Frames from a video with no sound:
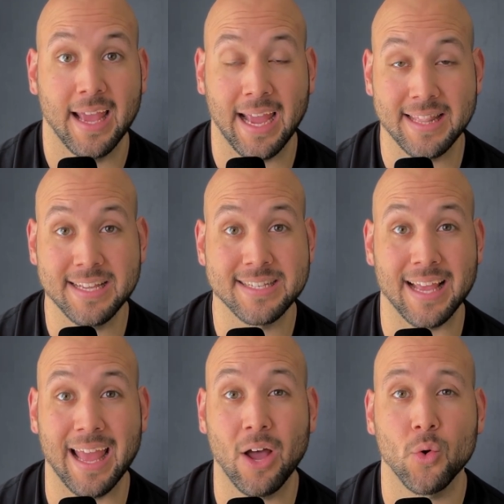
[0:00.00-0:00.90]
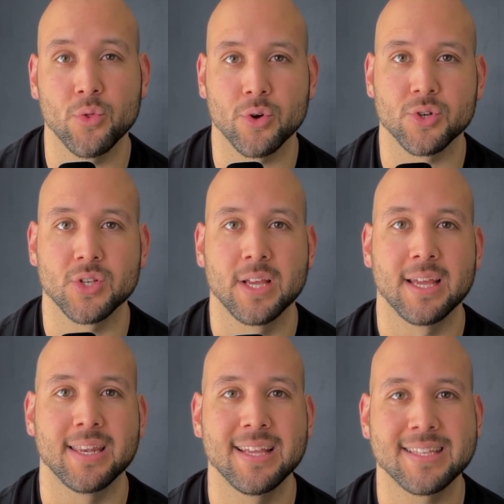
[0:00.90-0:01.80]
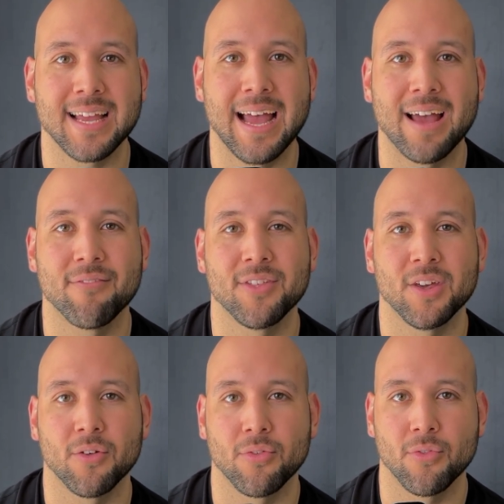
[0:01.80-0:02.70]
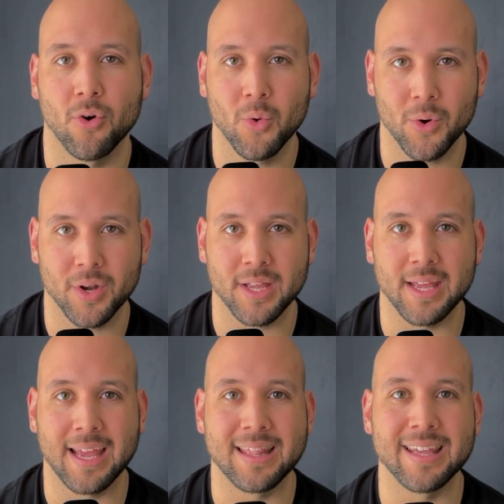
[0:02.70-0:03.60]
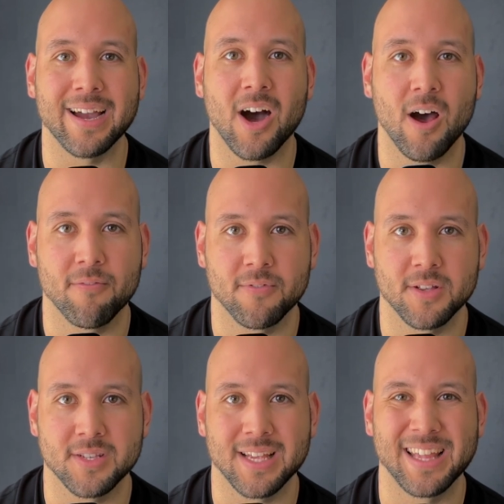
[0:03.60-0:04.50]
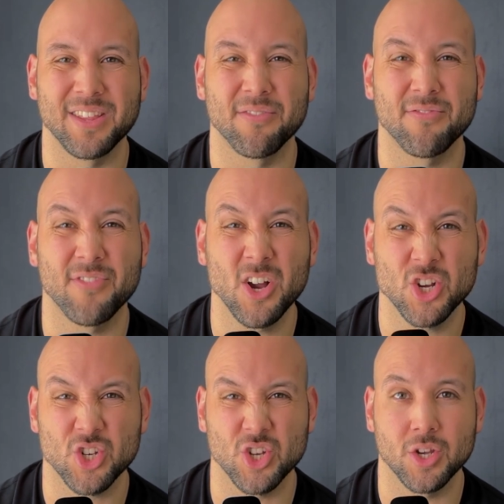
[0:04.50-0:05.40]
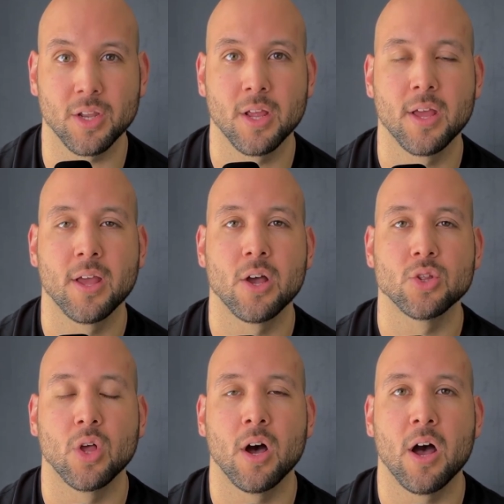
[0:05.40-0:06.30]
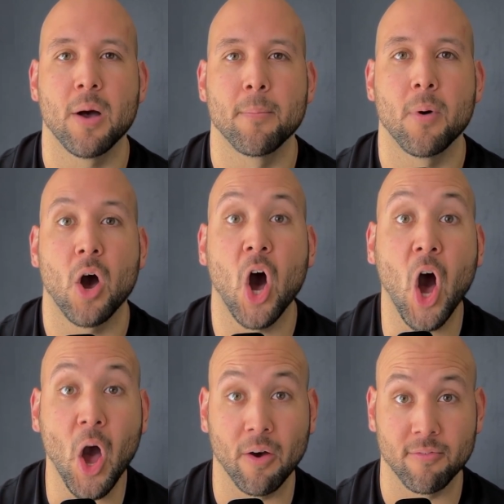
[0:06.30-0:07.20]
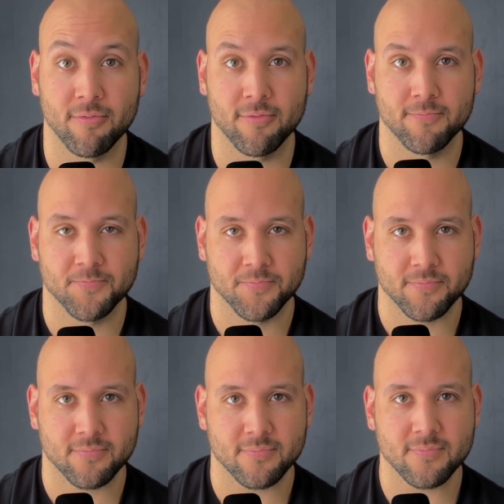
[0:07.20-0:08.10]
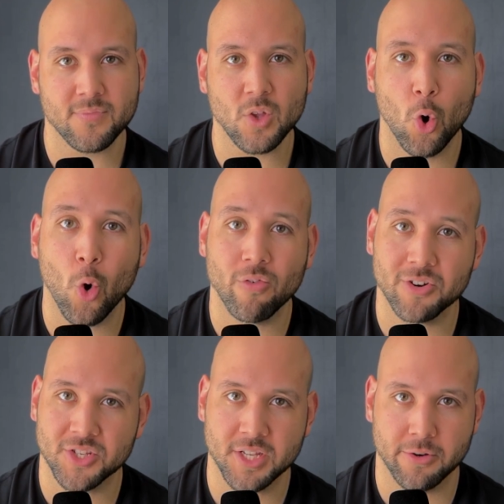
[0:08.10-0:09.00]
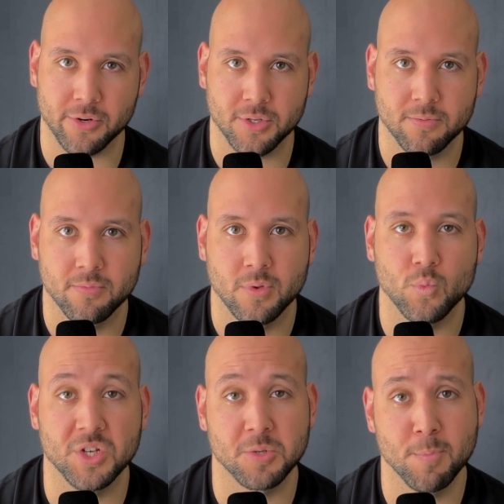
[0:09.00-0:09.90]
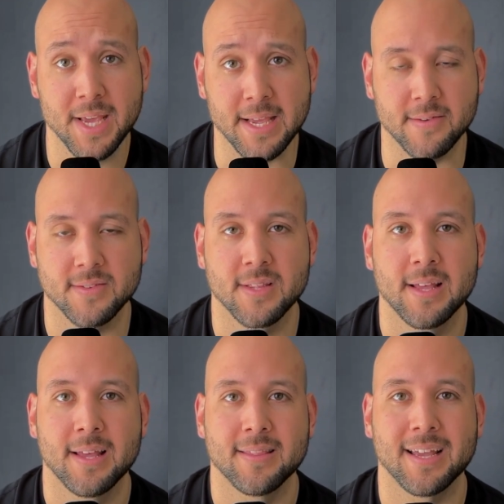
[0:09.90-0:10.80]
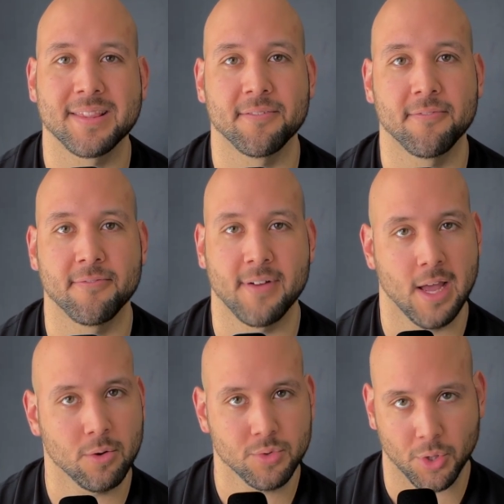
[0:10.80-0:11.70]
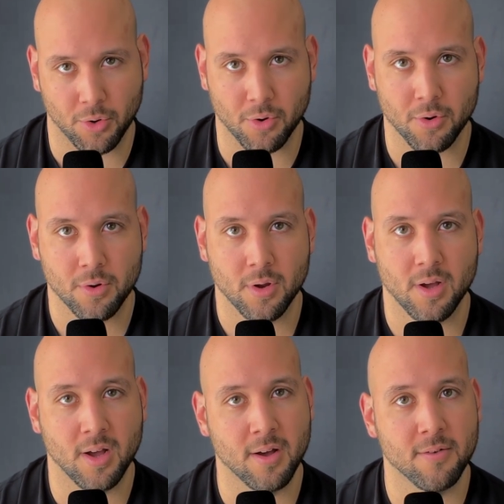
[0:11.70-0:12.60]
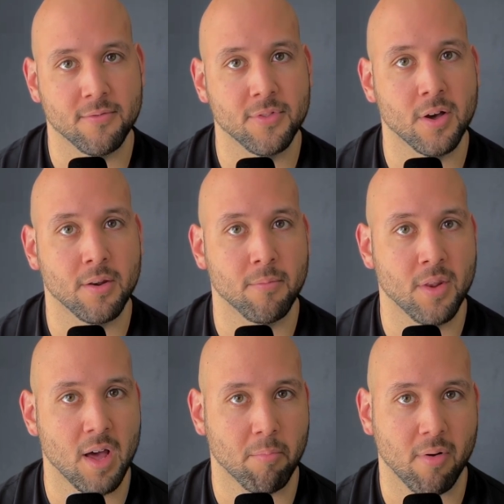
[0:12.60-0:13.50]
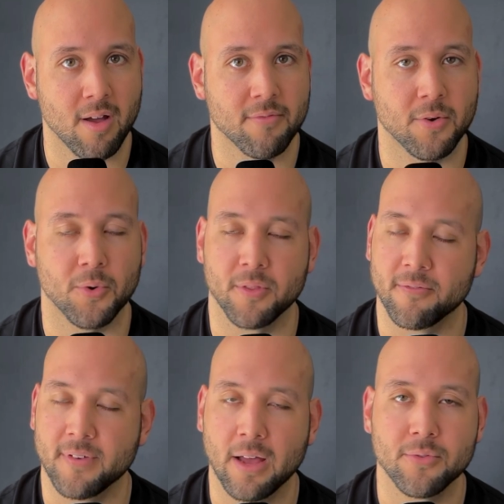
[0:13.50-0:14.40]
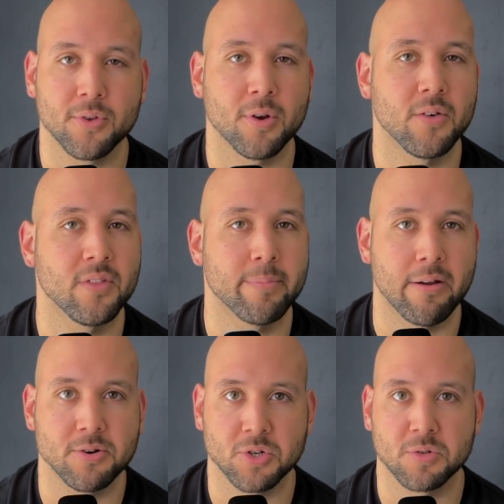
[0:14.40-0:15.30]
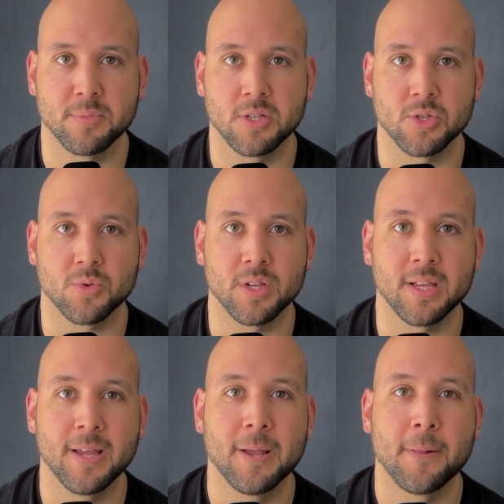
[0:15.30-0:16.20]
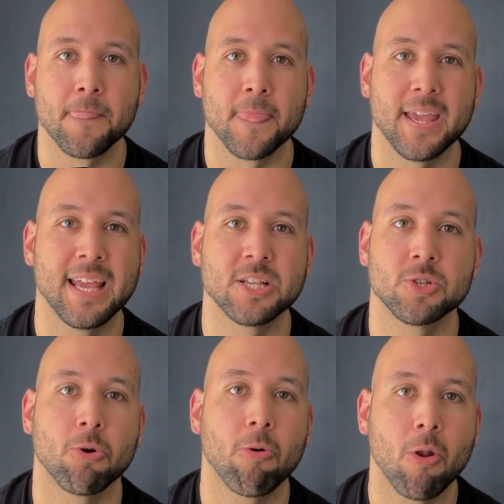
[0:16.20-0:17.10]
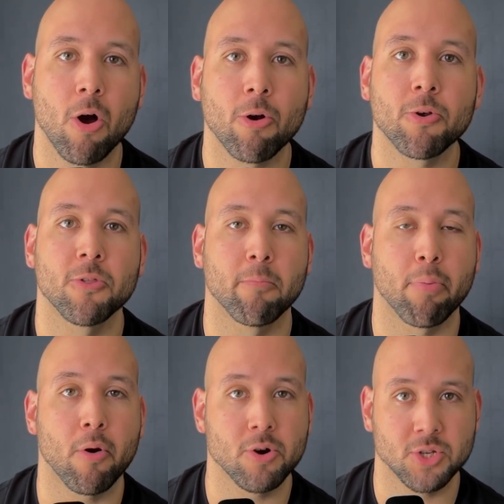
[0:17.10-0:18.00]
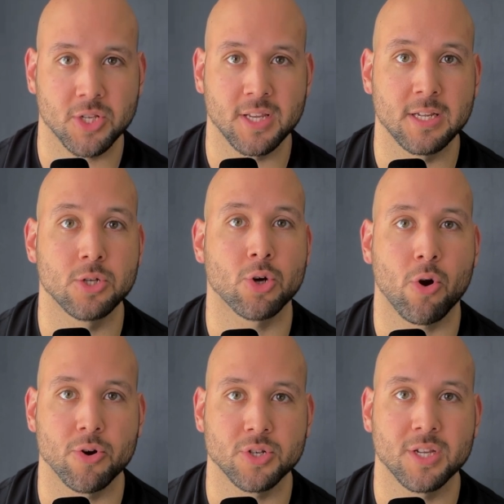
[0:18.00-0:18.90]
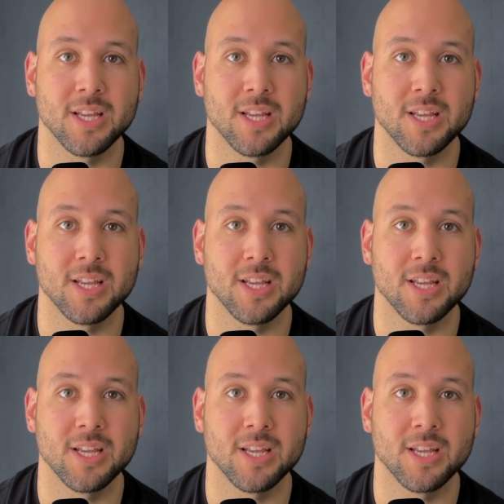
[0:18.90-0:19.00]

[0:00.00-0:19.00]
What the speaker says: And these elders need to have the authority and the office and the function of overseers, which means that the founder of the nonprofit or the founder of the parachurch ministry is no longer the person in charge.